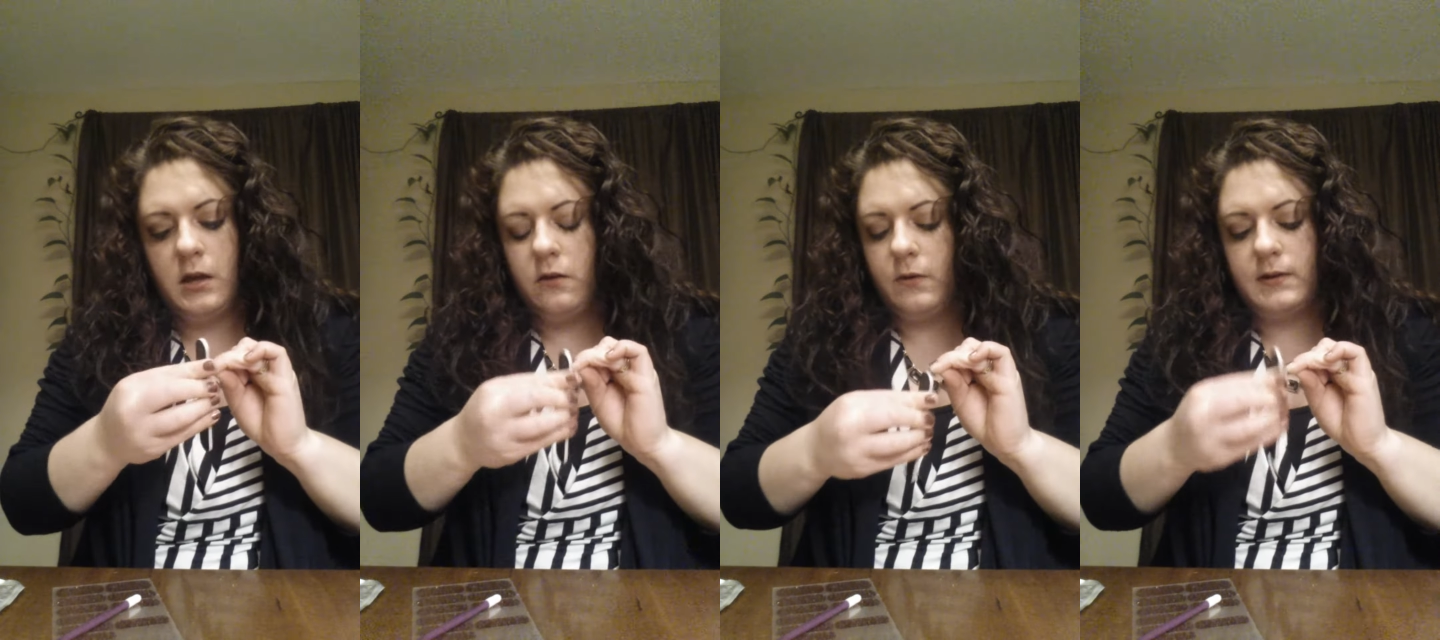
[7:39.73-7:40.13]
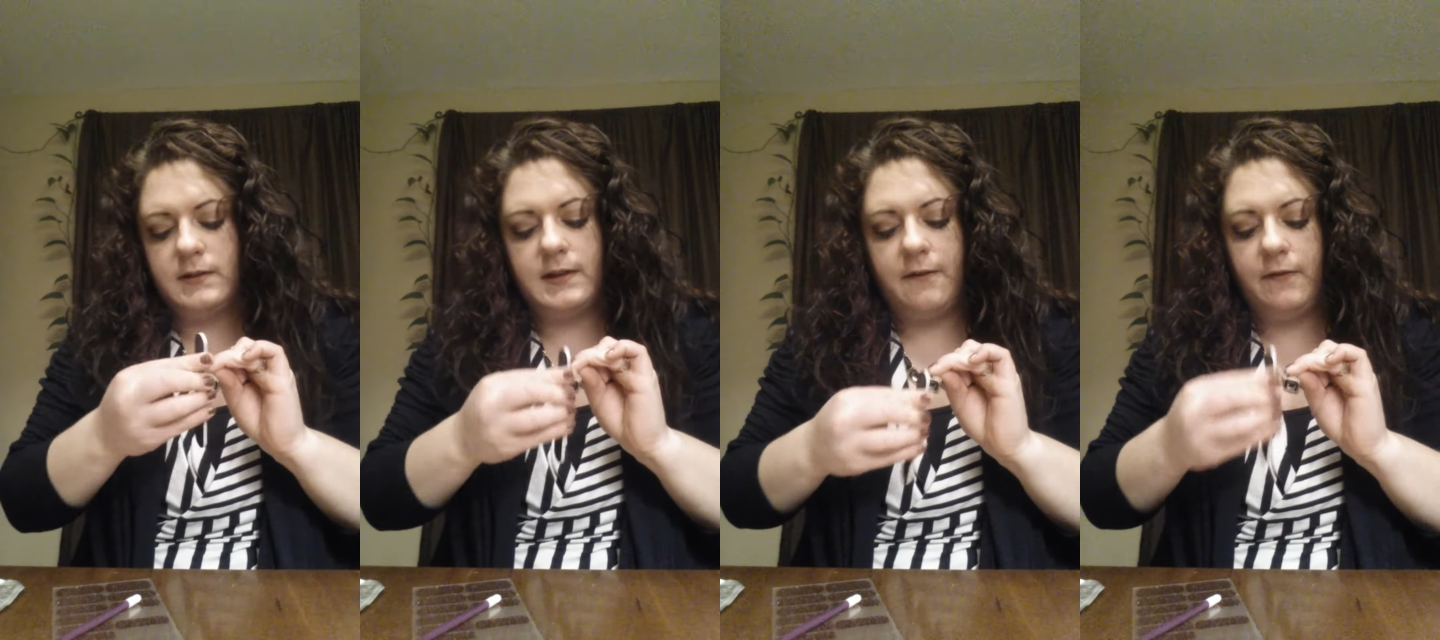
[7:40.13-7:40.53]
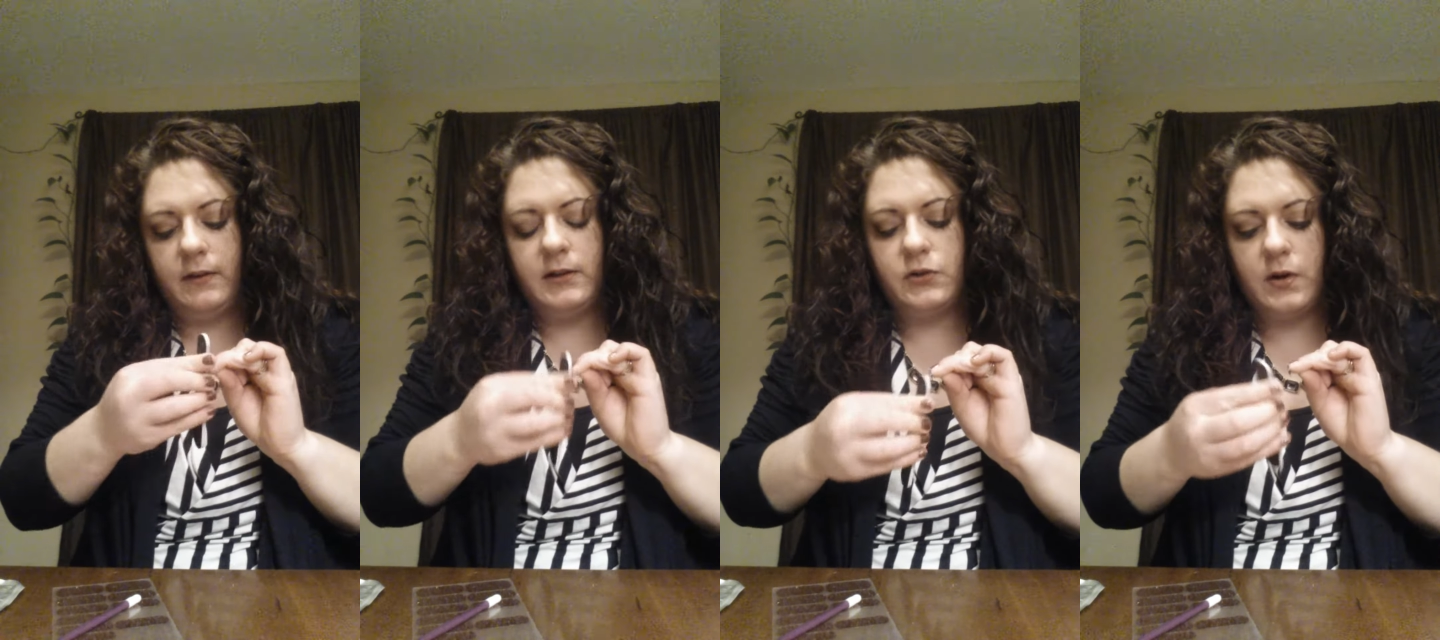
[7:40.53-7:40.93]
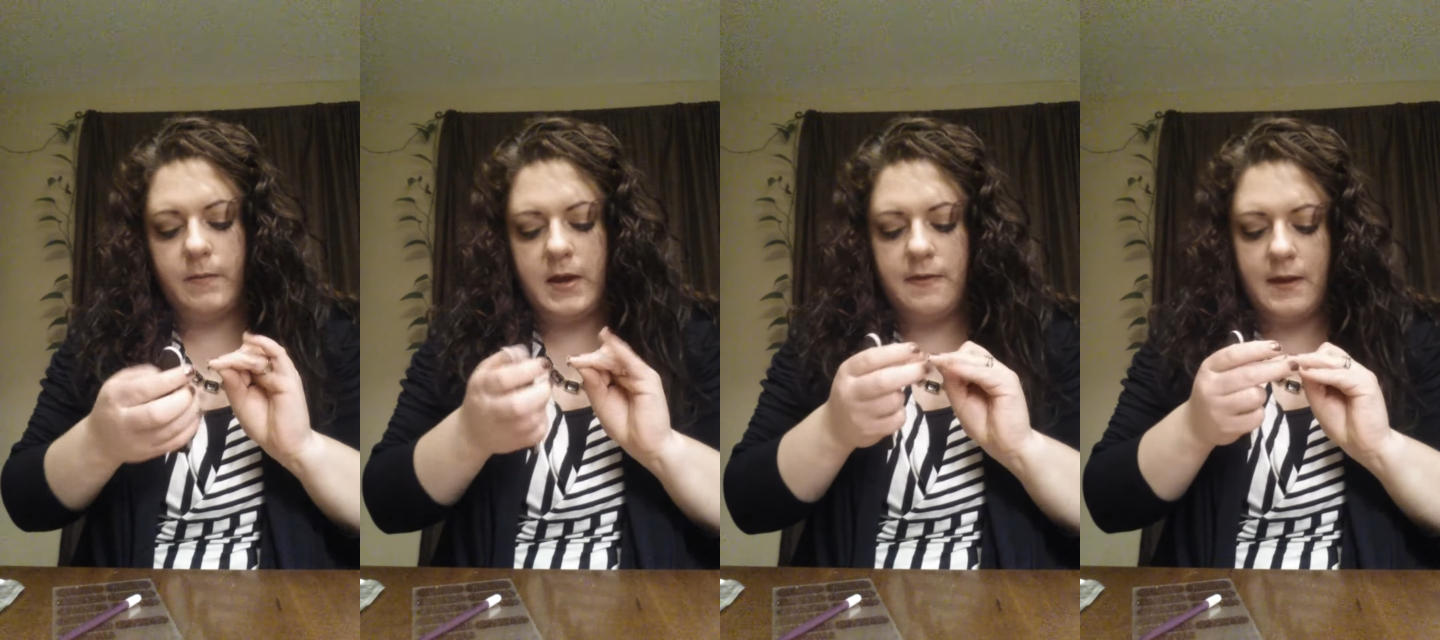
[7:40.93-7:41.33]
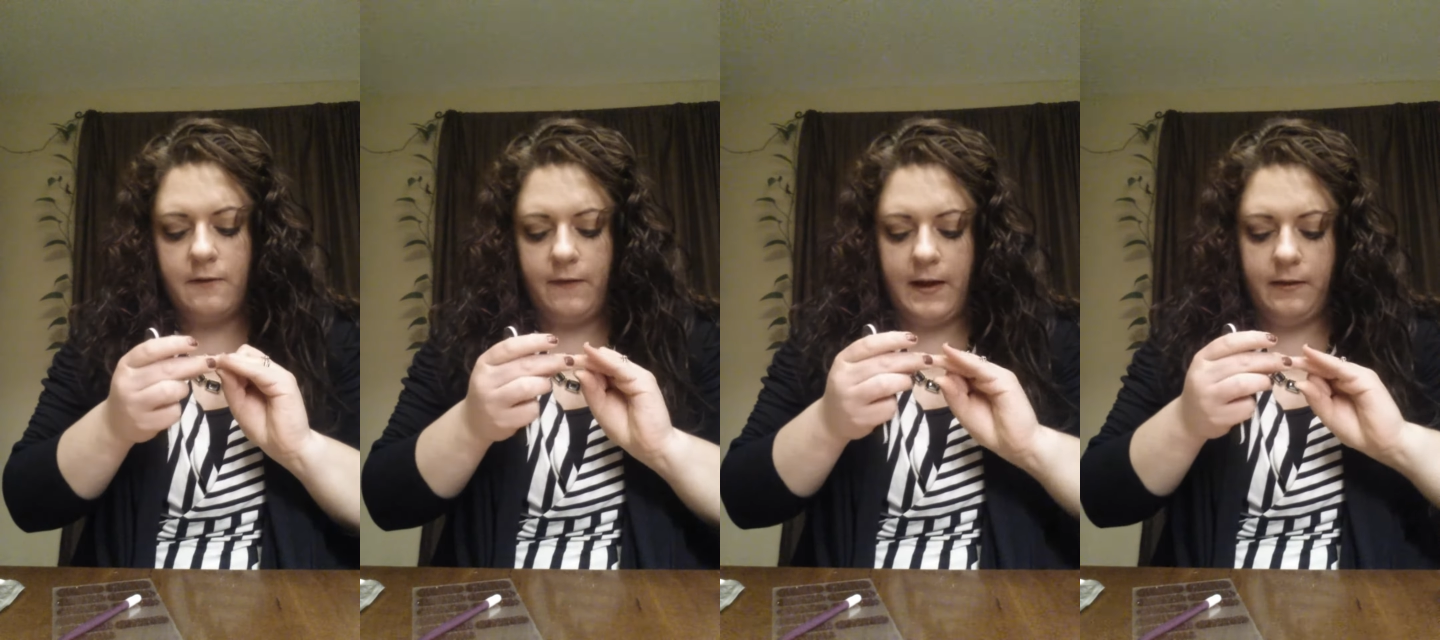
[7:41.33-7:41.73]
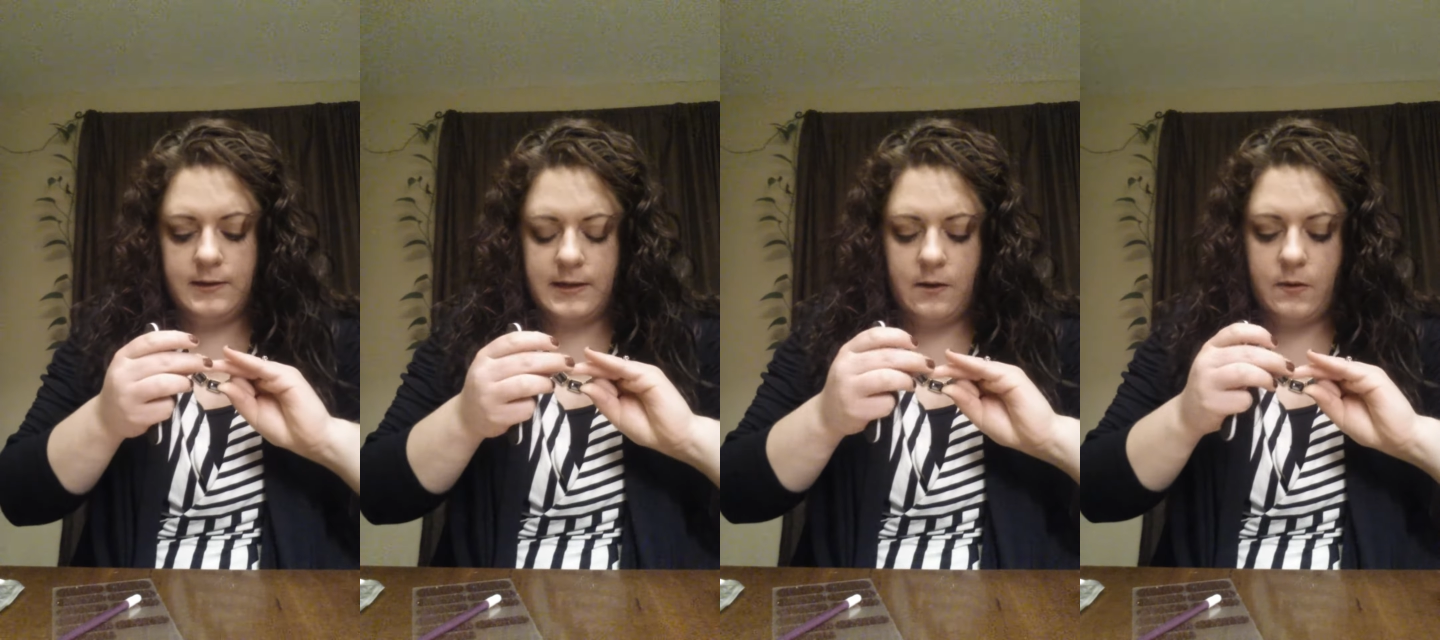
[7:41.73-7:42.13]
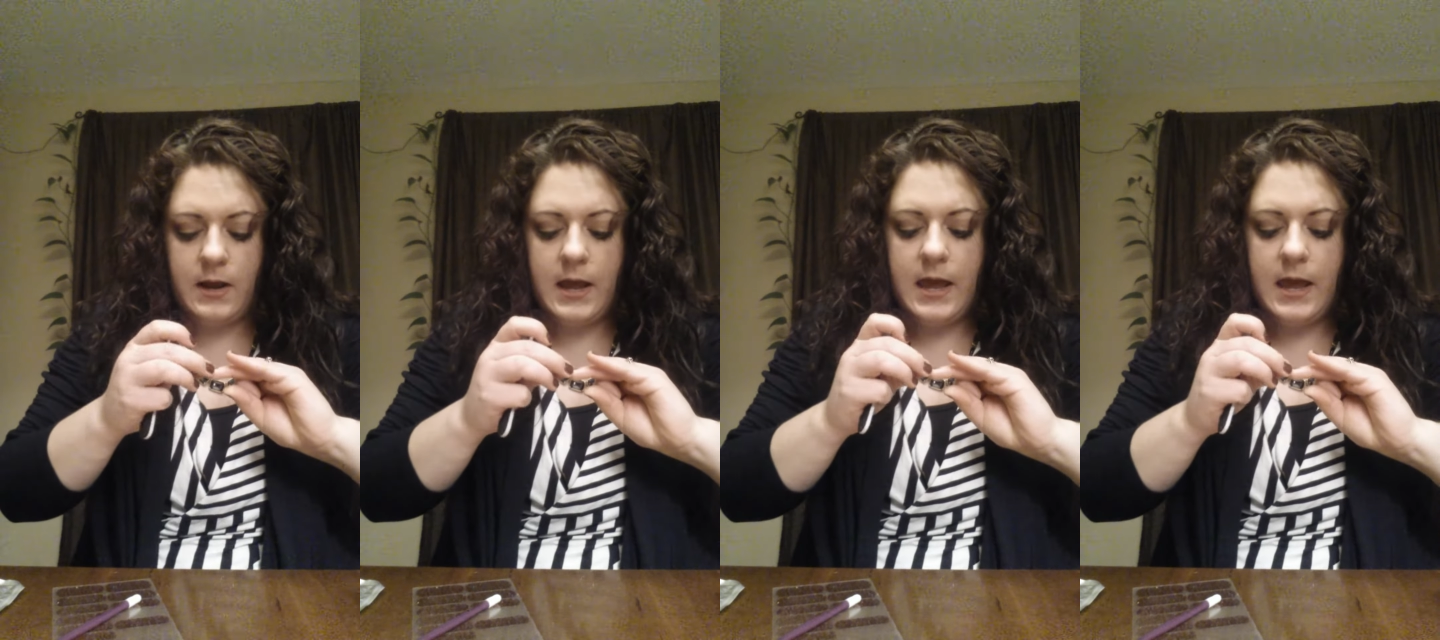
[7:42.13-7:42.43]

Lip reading: You can definitely trim it and then file it down.